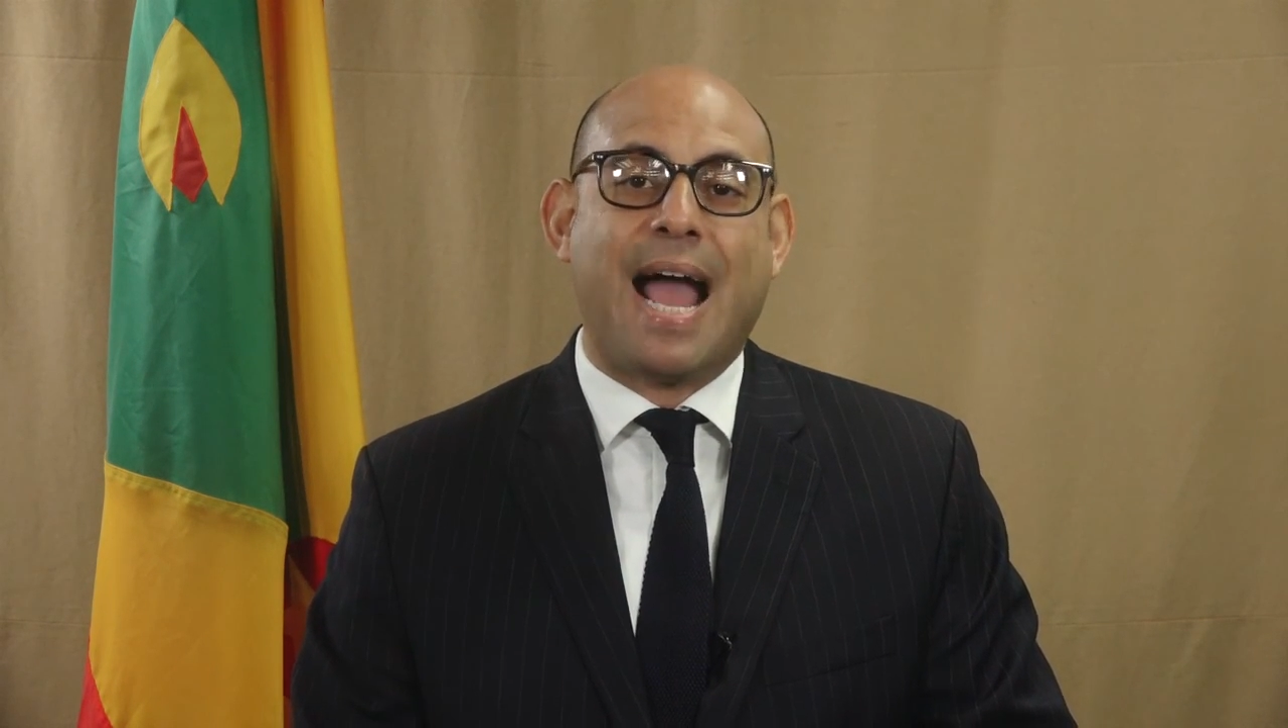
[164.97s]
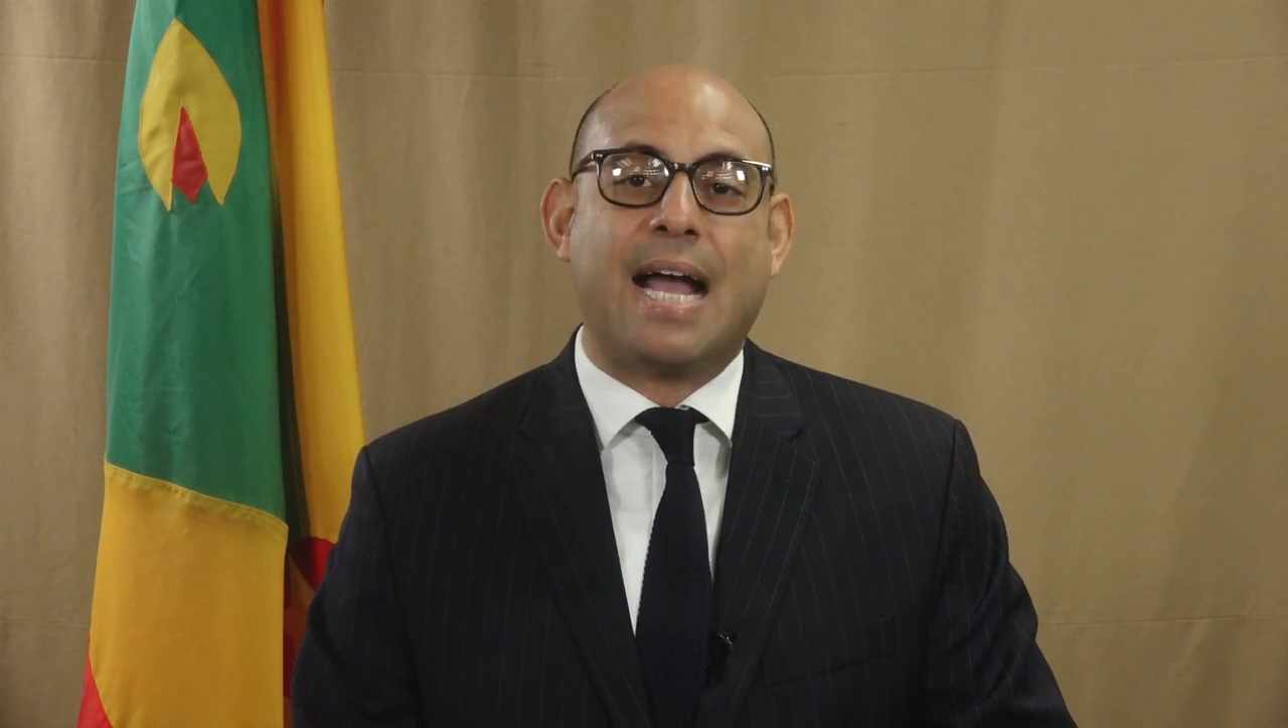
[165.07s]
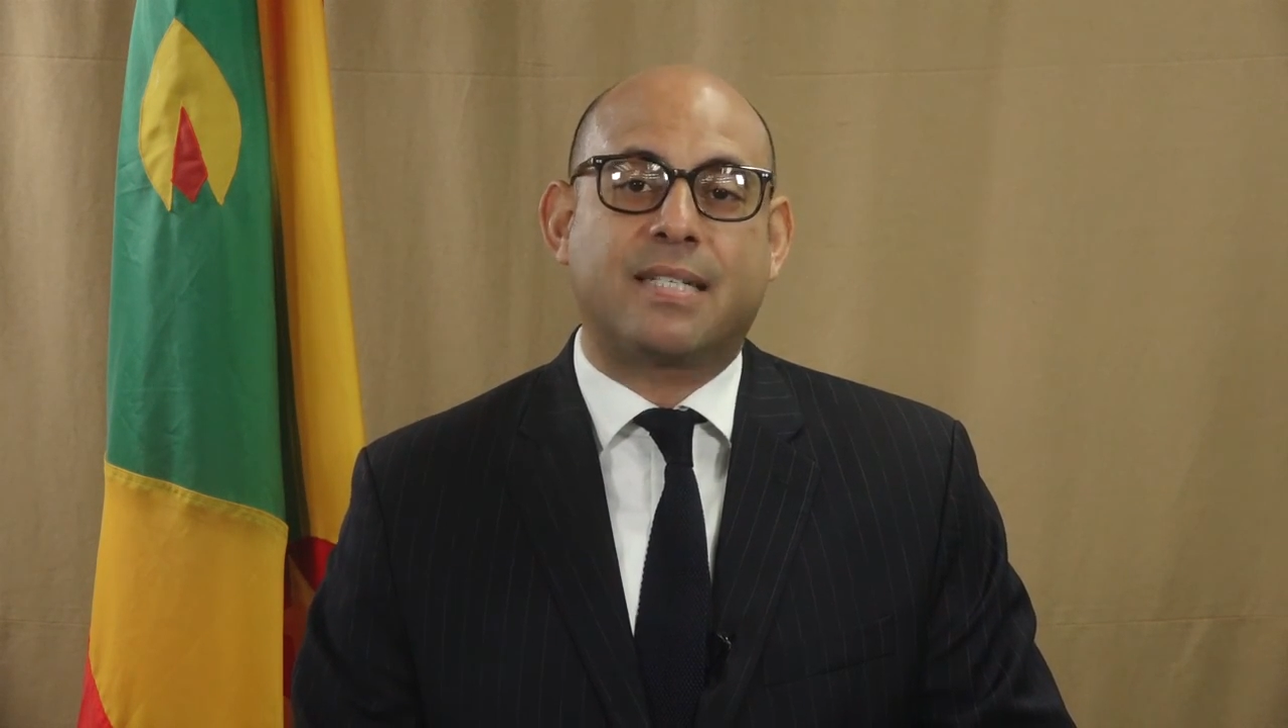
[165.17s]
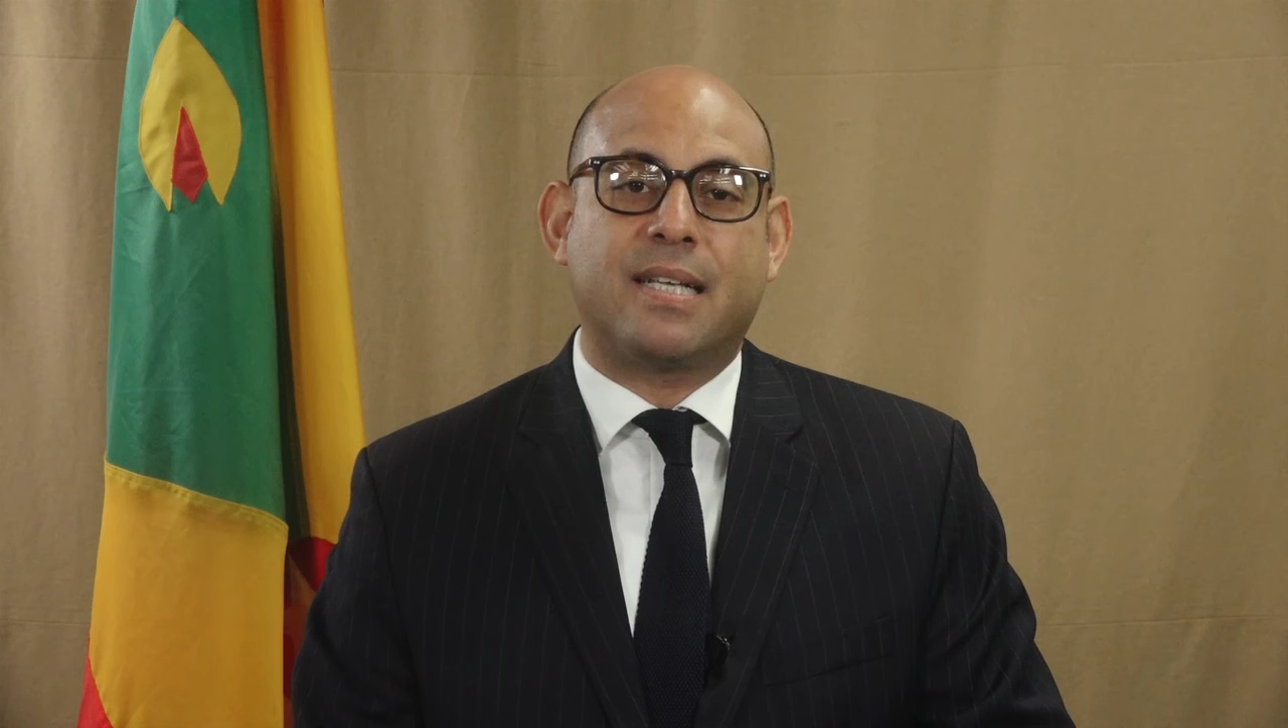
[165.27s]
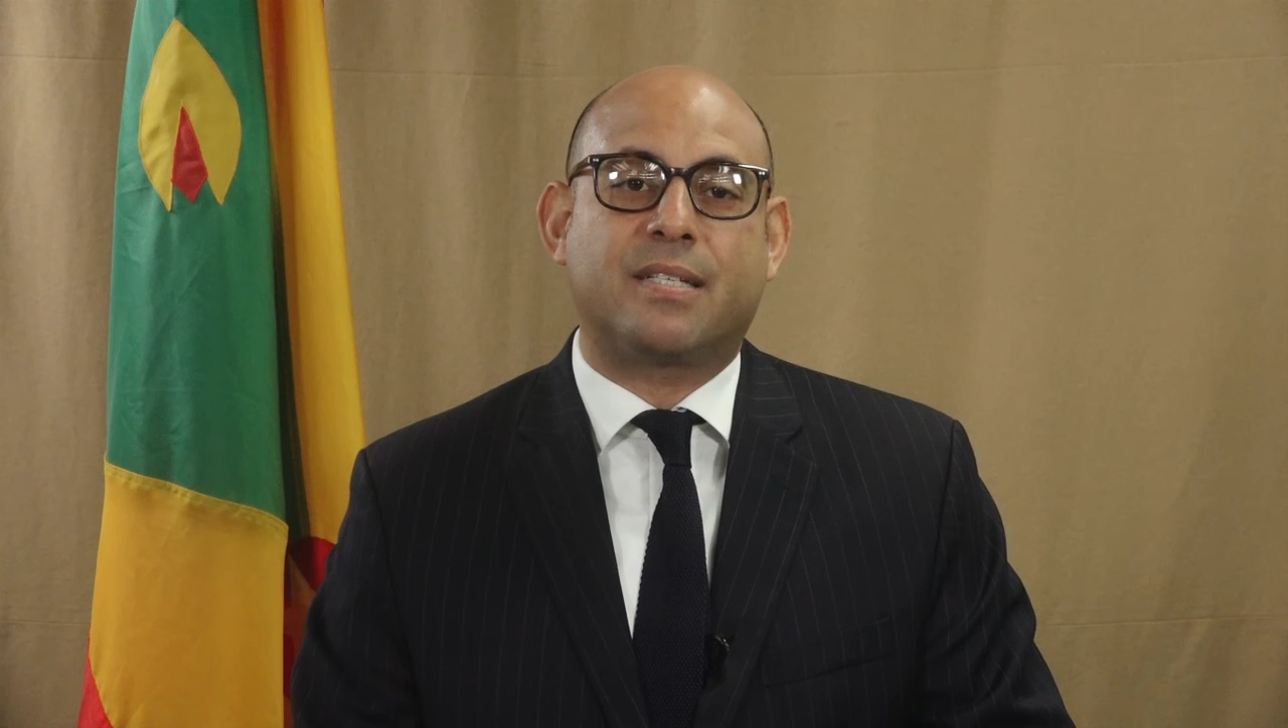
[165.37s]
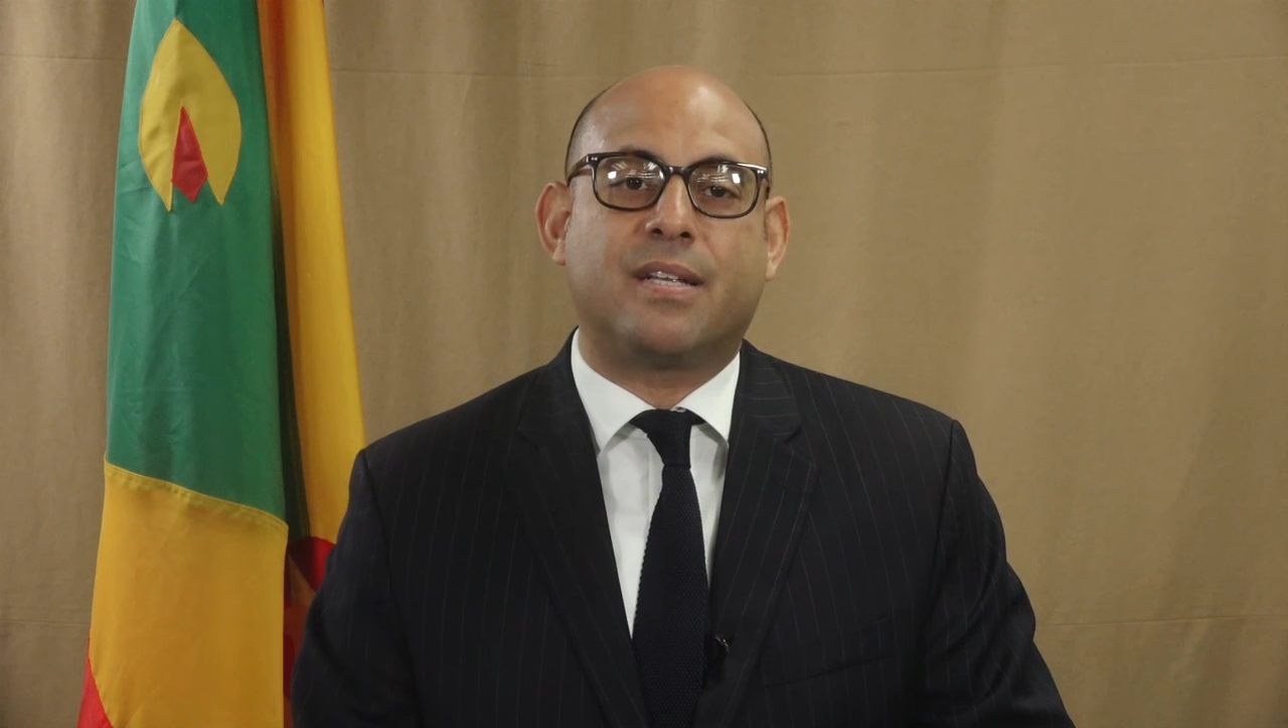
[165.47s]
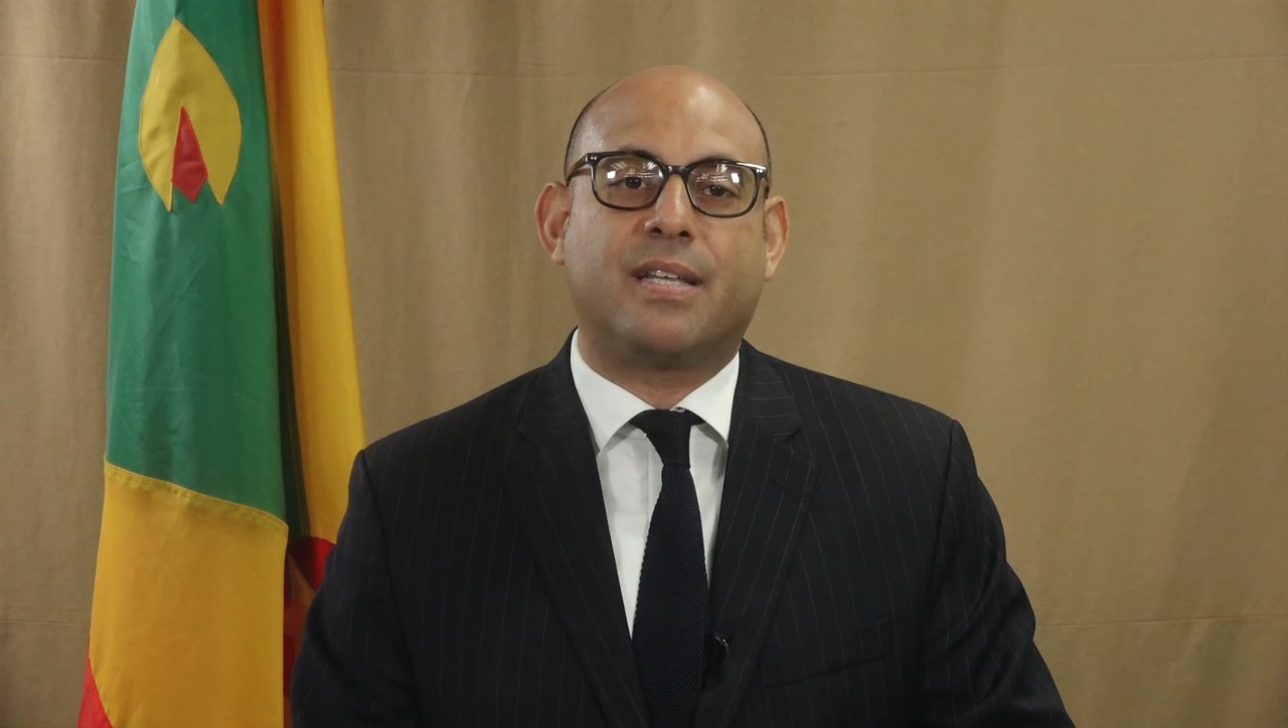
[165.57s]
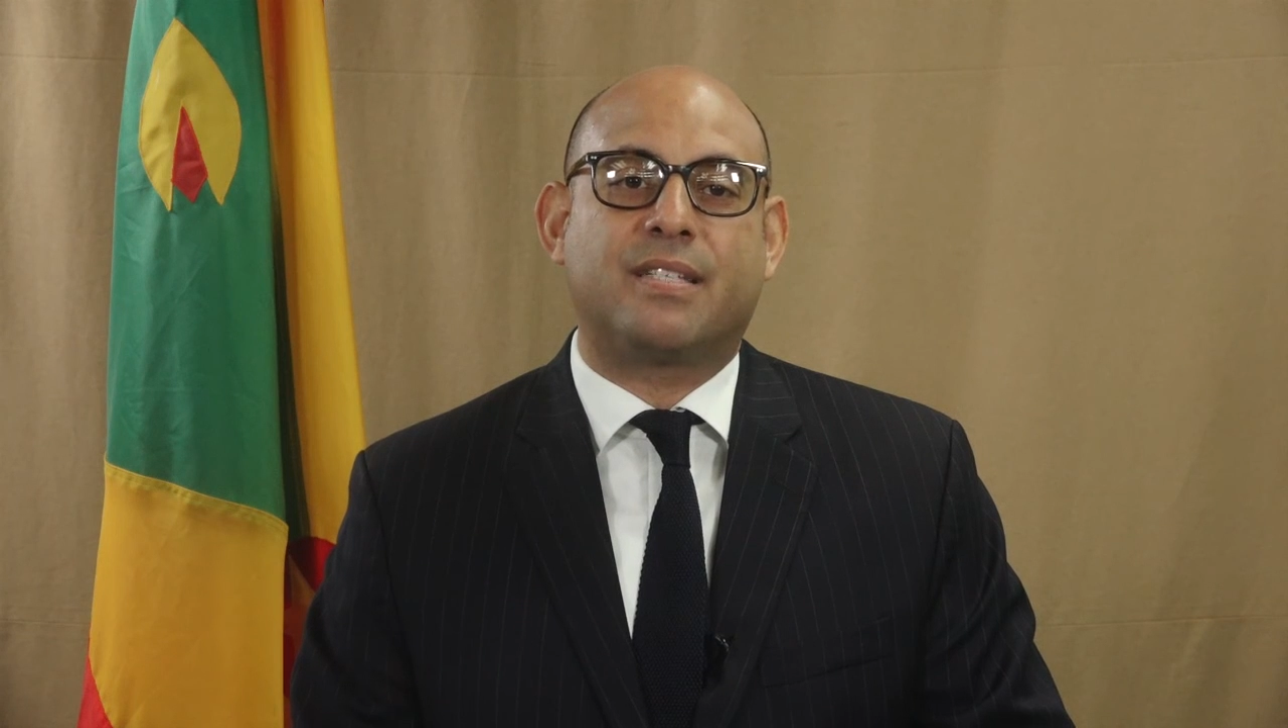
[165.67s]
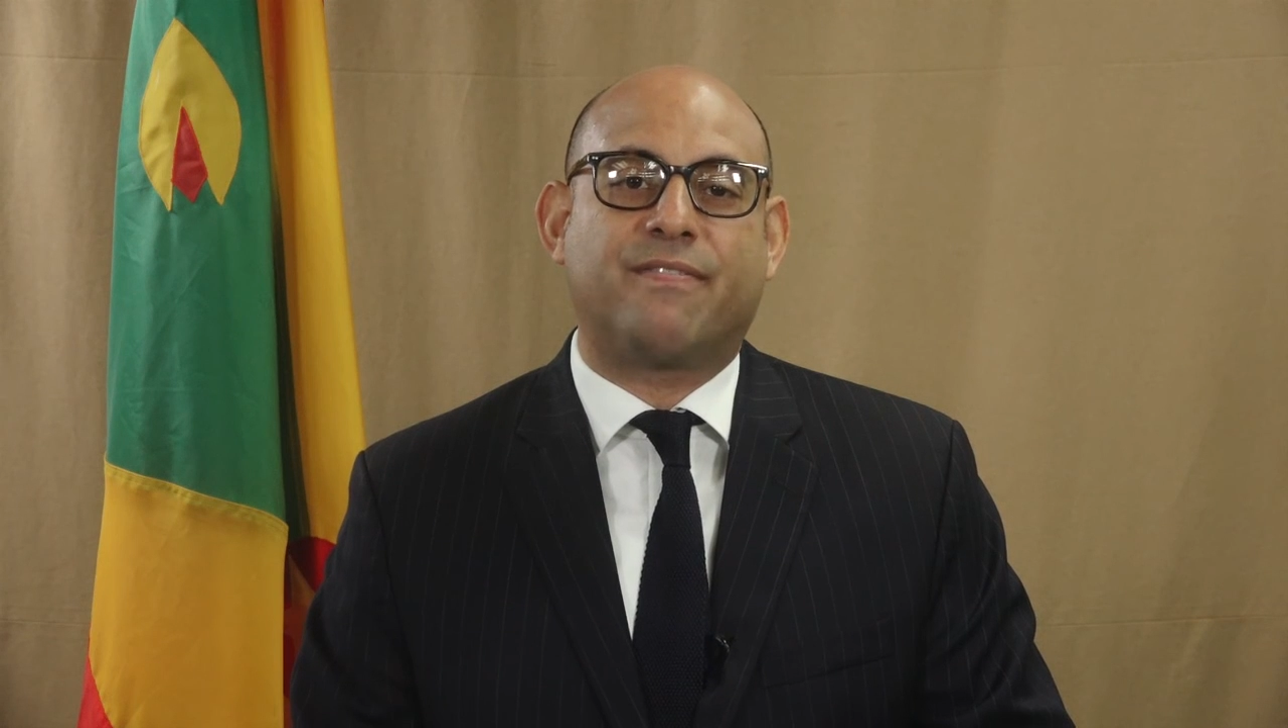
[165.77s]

access to these